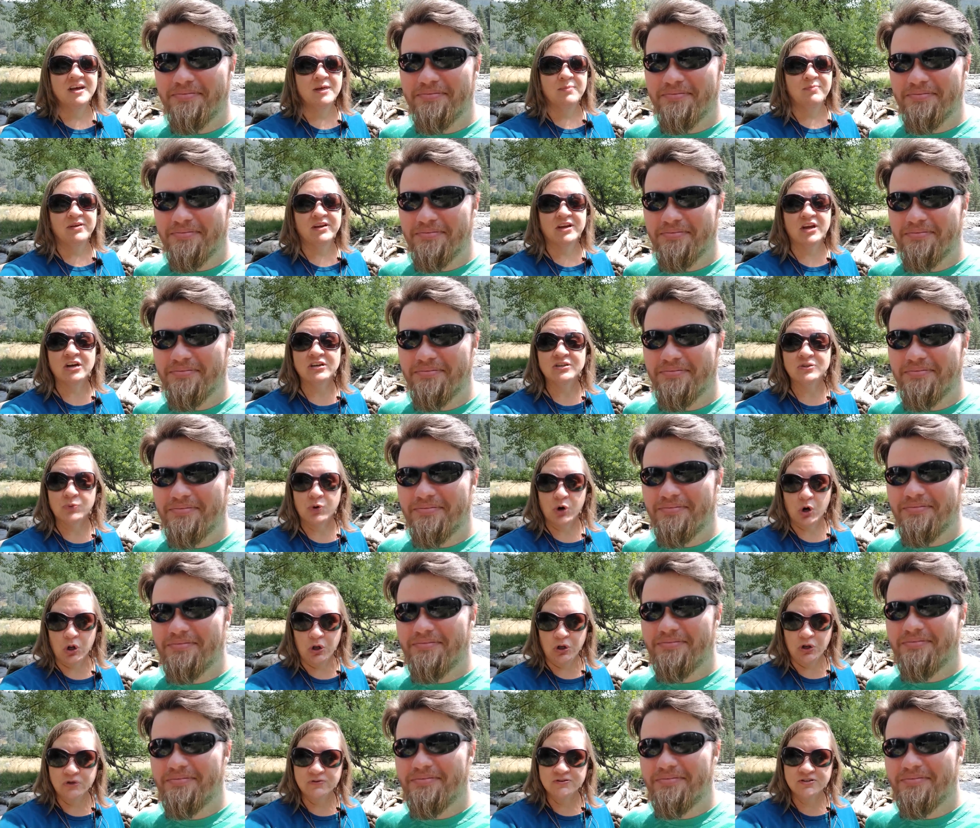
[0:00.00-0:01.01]
Speaker 1: because we're
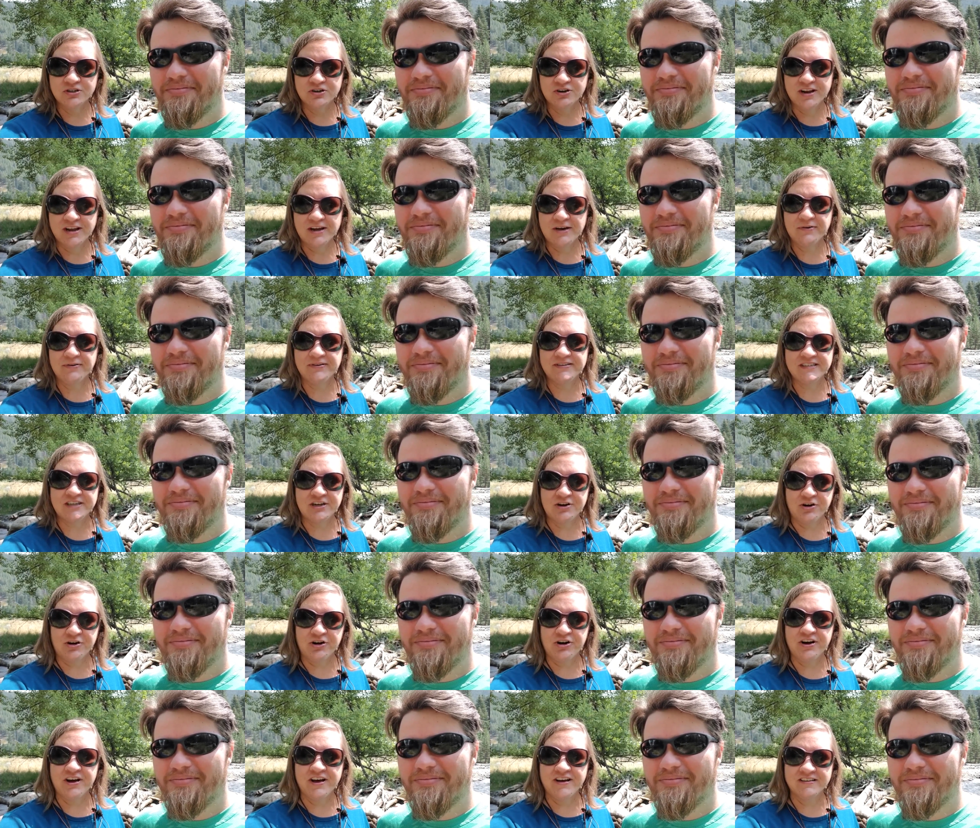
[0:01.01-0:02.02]
closer now, it's
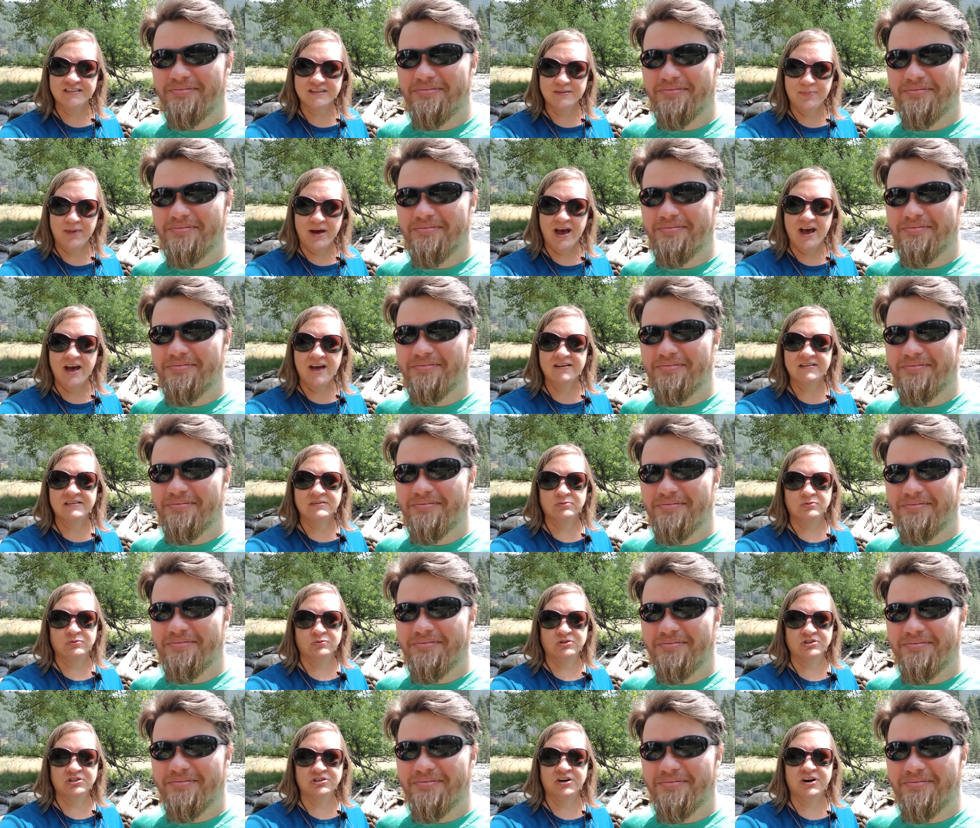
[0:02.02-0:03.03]
not as bad as when
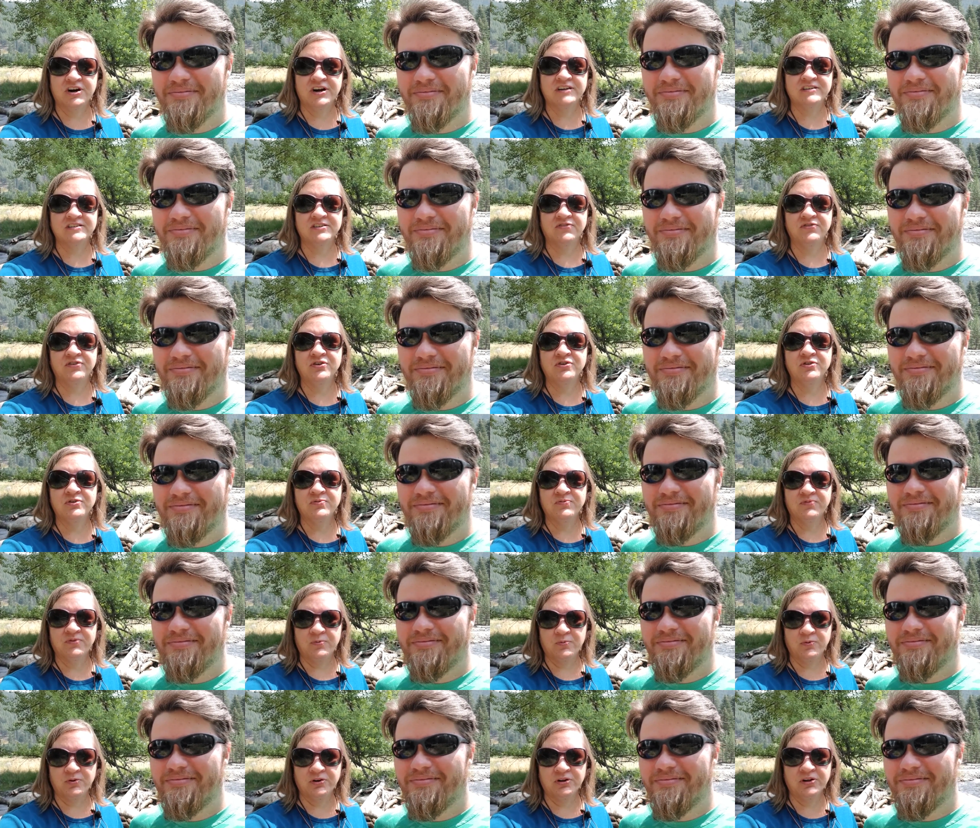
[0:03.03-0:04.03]
we're trying to view them
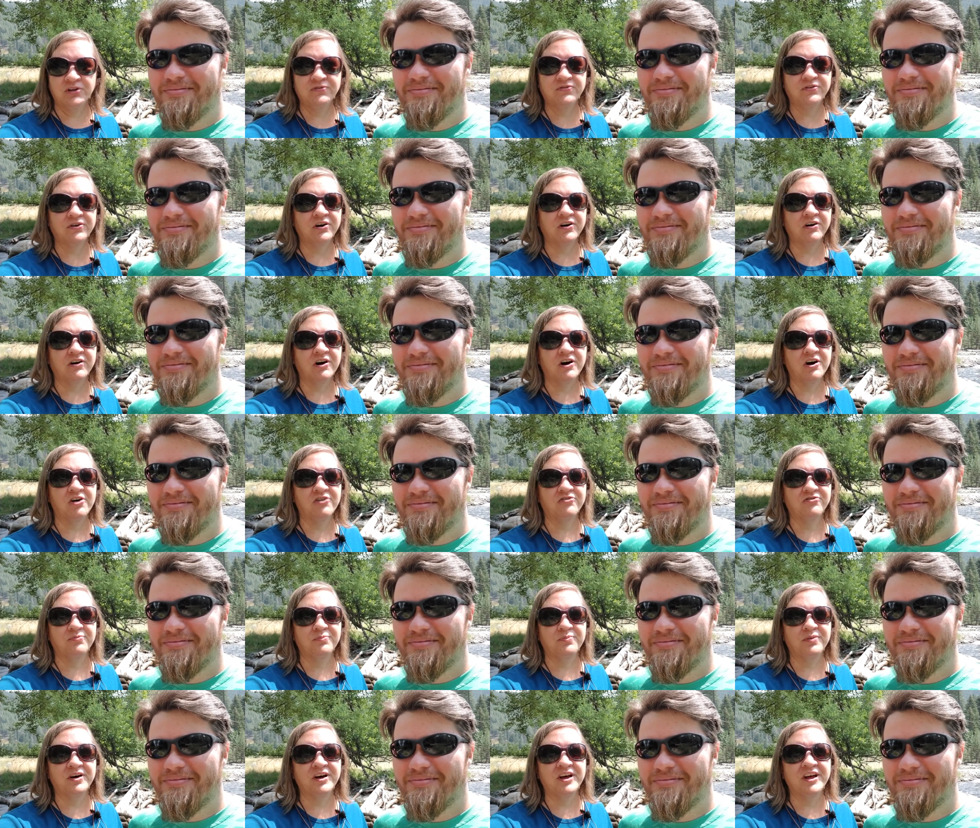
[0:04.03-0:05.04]
from really far off,
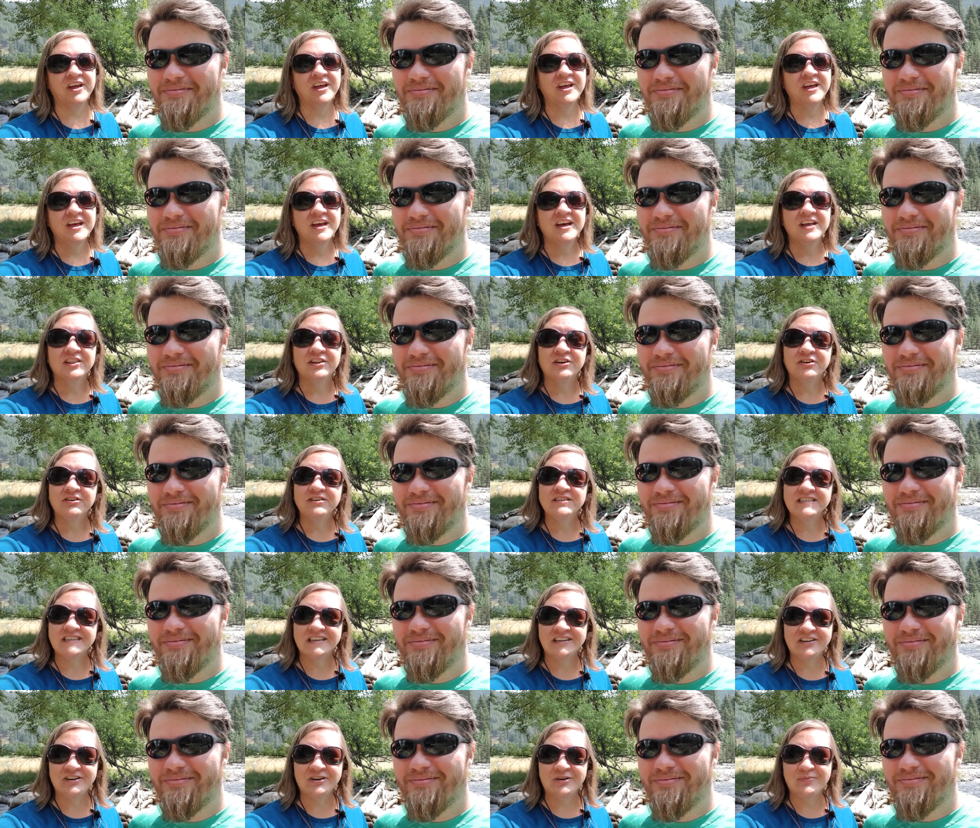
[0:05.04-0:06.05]
but there is
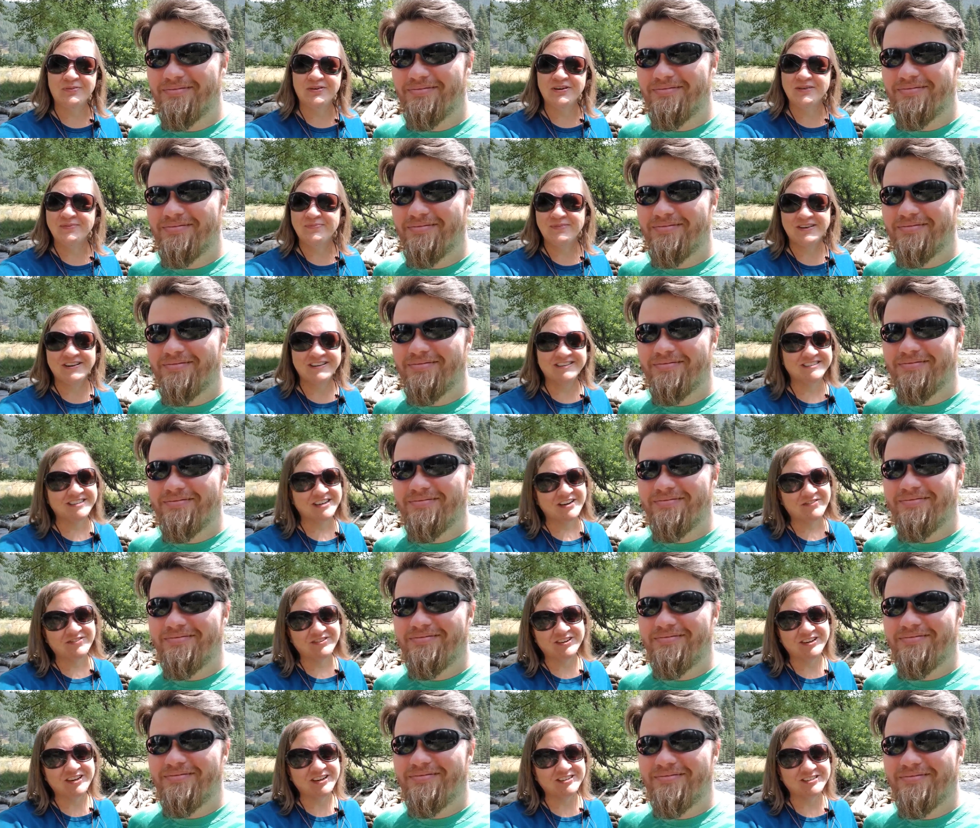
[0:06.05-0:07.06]
a little bit, but it
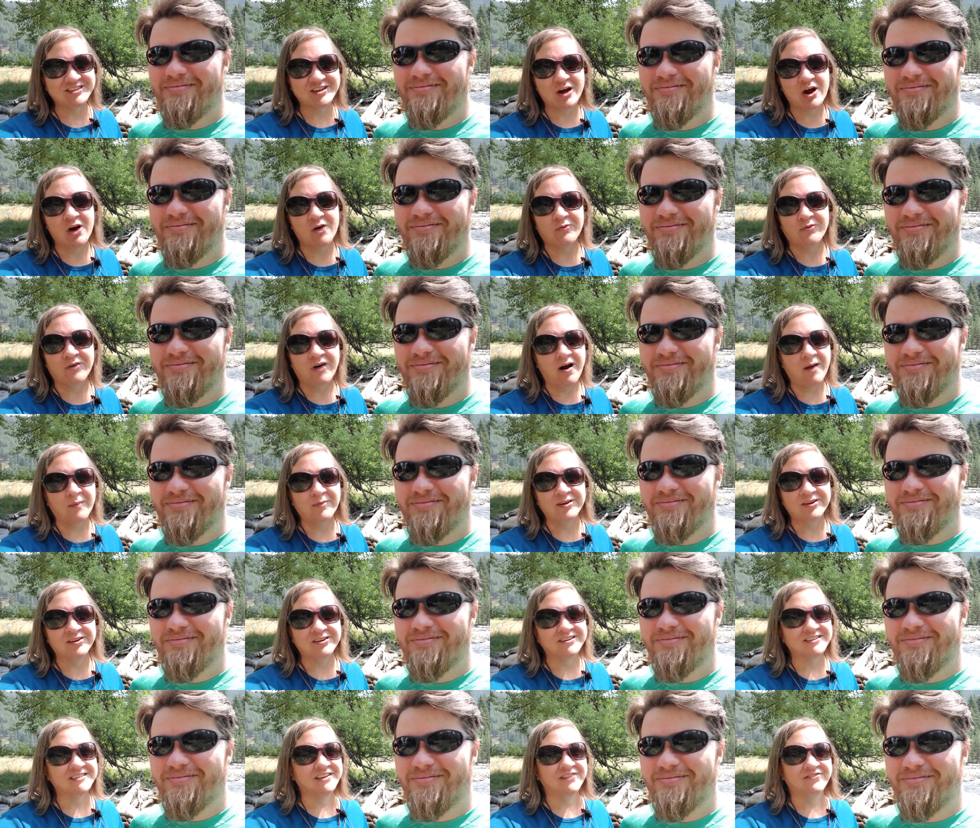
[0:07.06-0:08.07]
definitely is not robbing
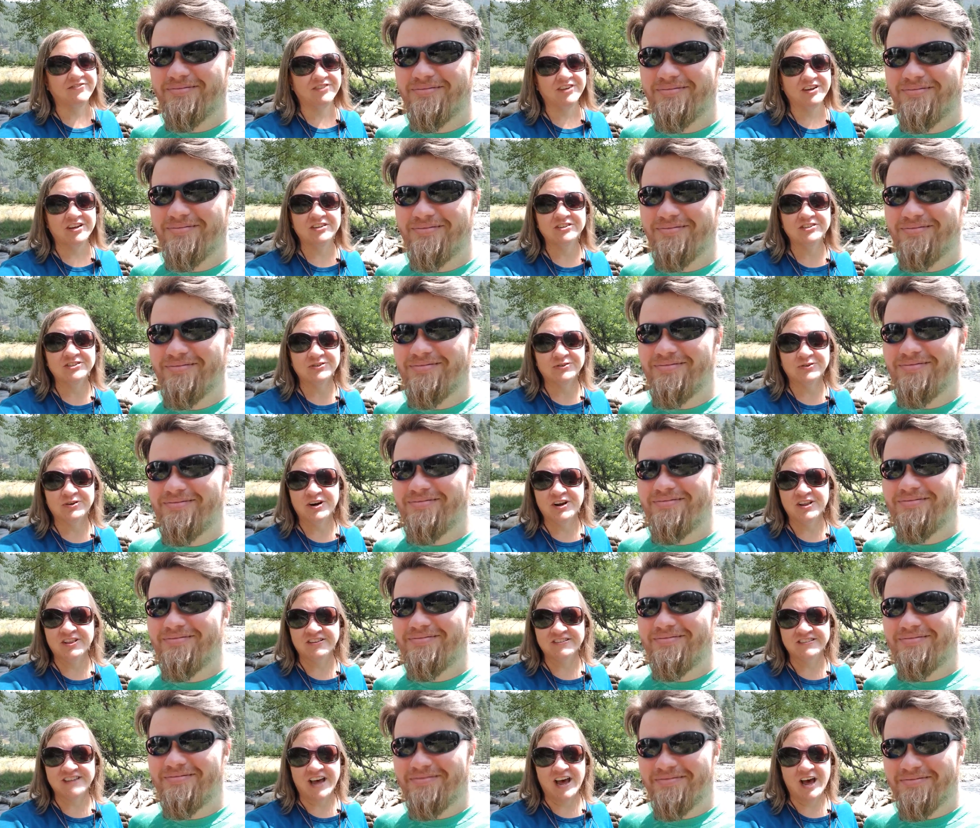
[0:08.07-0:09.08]
us of enjoying
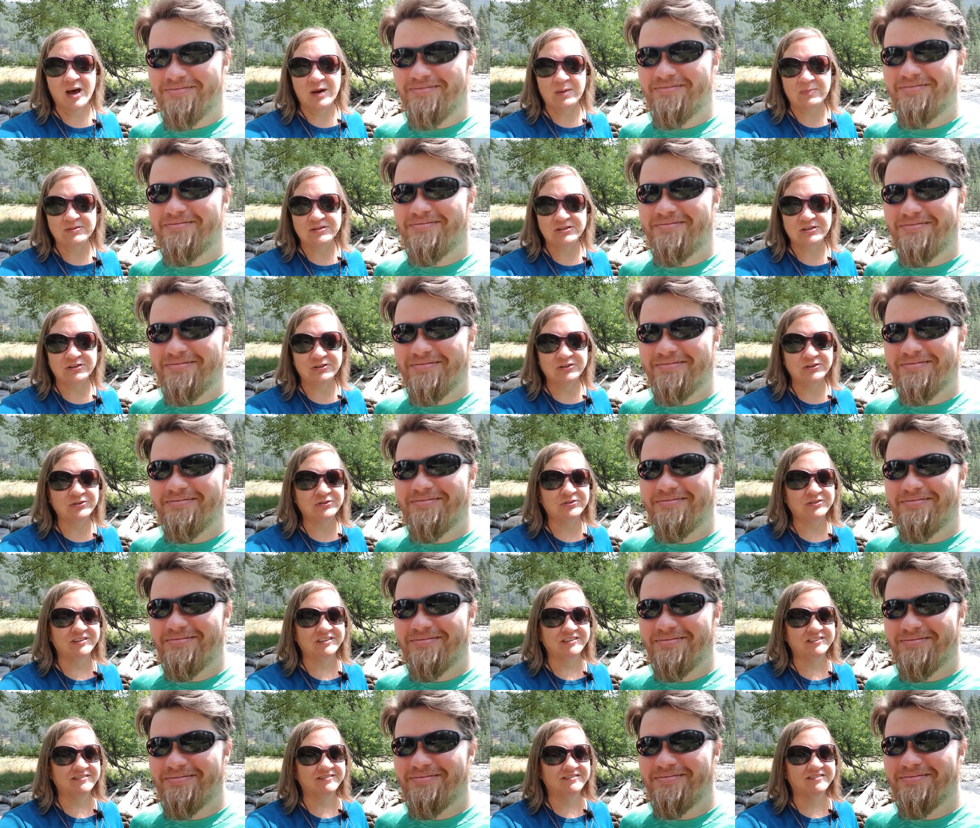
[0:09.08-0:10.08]
this
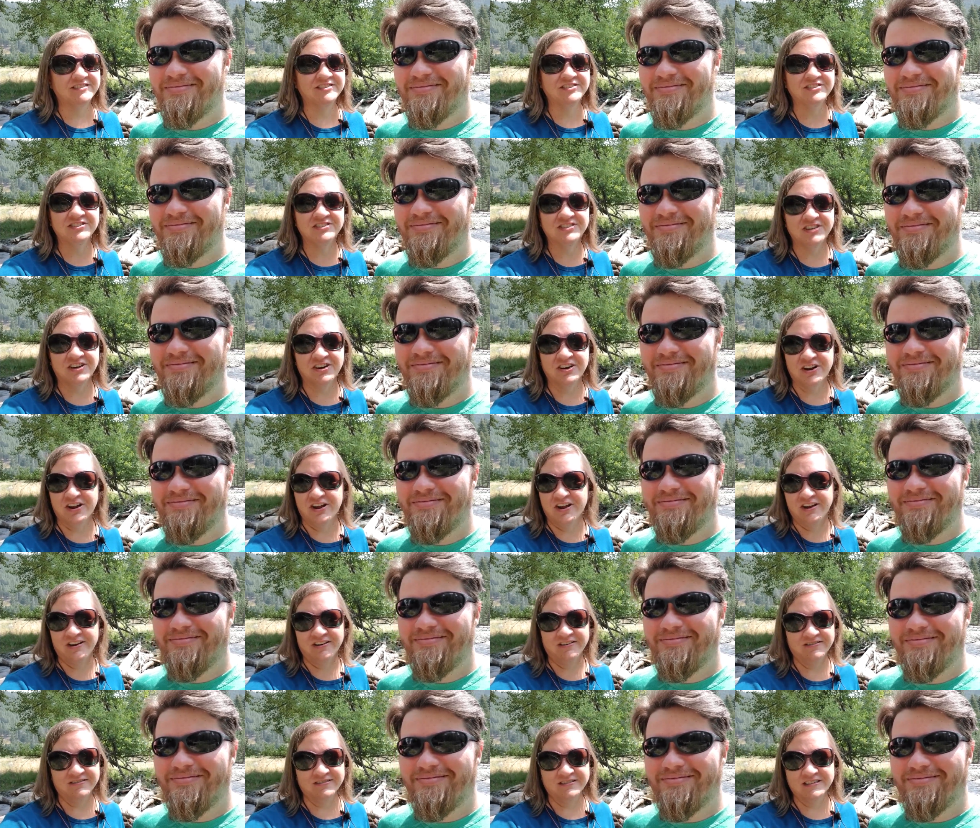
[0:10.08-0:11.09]
absolutely
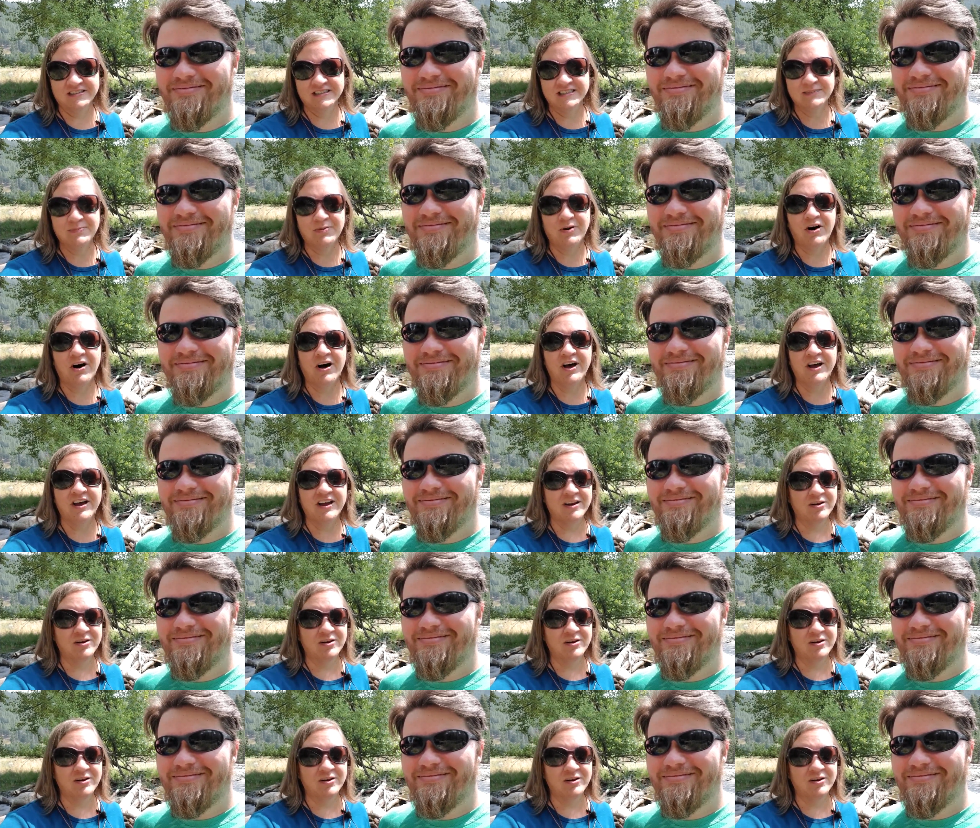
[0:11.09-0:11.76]
stunning spot.